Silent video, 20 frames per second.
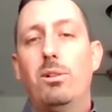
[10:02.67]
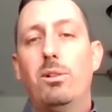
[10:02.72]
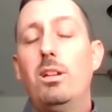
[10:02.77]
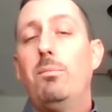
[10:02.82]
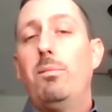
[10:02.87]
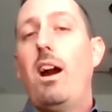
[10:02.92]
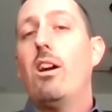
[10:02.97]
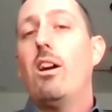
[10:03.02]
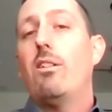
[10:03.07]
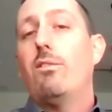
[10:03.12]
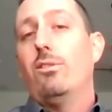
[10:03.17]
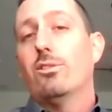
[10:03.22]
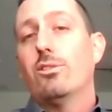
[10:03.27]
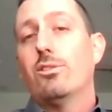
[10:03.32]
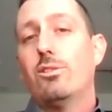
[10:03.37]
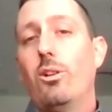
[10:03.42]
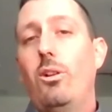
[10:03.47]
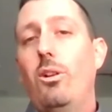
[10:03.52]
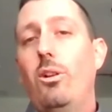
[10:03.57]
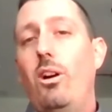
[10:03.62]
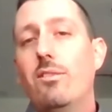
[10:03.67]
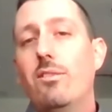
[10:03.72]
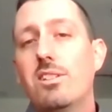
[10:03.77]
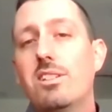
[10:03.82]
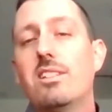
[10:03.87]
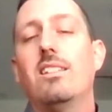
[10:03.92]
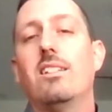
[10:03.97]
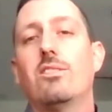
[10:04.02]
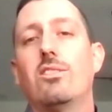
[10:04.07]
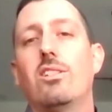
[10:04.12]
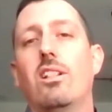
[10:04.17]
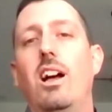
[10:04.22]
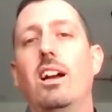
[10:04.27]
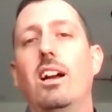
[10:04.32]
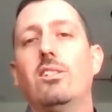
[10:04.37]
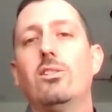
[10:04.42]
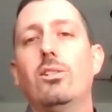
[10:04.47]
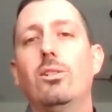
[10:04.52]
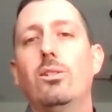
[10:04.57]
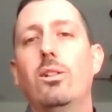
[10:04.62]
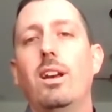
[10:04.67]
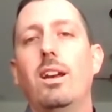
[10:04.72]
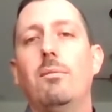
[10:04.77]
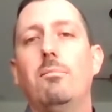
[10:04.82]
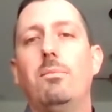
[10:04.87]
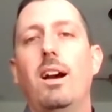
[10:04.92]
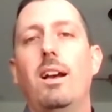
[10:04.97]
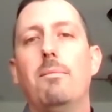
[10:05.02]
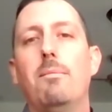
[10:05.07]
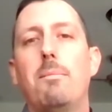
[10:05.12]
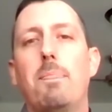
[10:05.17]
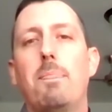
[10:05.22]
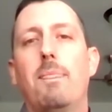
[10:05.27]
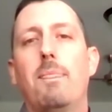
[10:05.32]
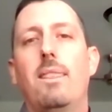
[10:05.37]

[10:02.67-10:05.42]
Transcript: pretty powerful. So obviously there's a lot to it, but